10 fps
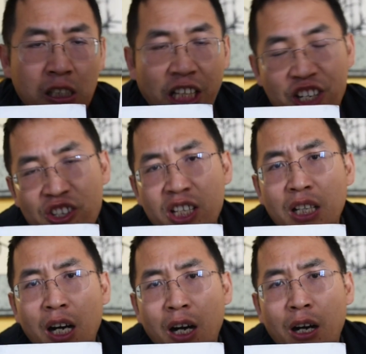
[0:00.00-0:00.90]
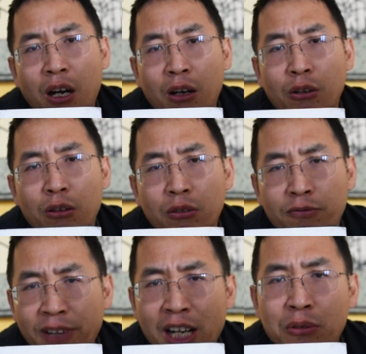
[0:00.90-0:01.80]
cases are
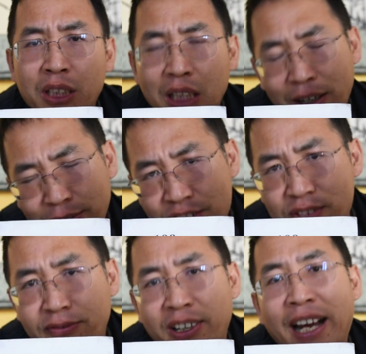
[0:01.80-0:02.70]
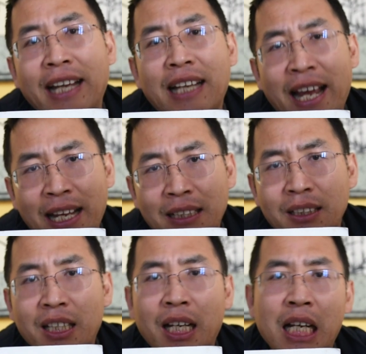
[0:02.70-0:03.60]
very diversified
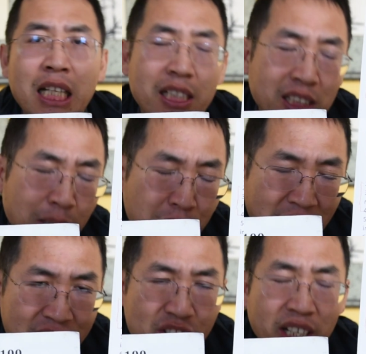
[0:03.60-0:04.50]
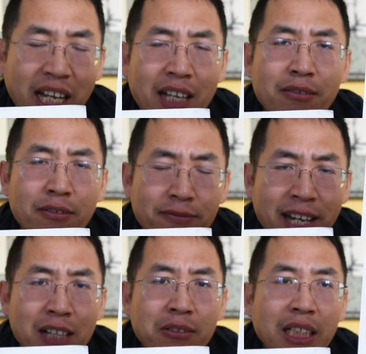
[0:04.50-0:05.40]
and the subjects have
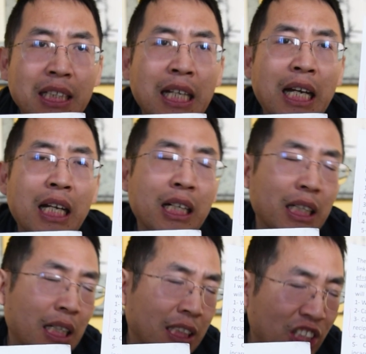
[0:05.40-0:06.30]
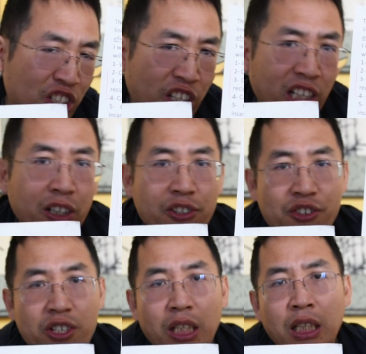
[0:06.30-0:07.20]
very
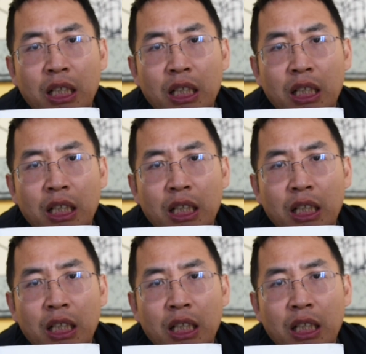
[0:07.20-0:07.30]
details